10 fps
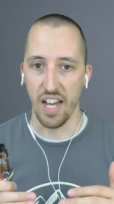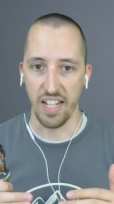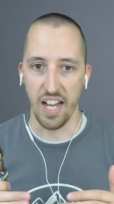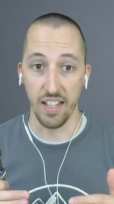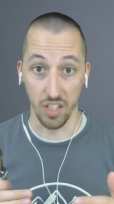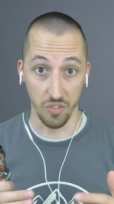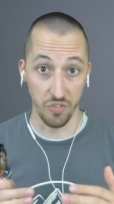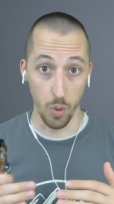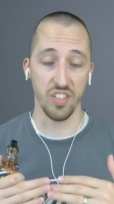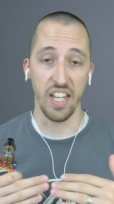I got like a
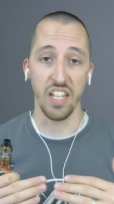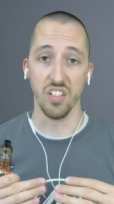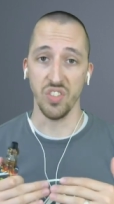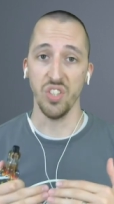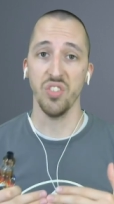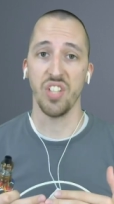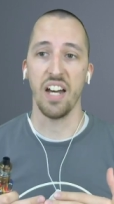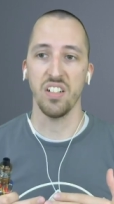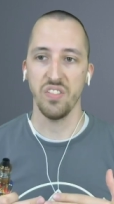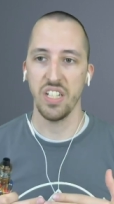full day of use
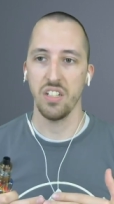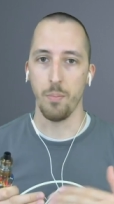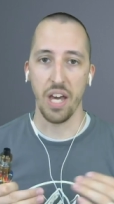out of it.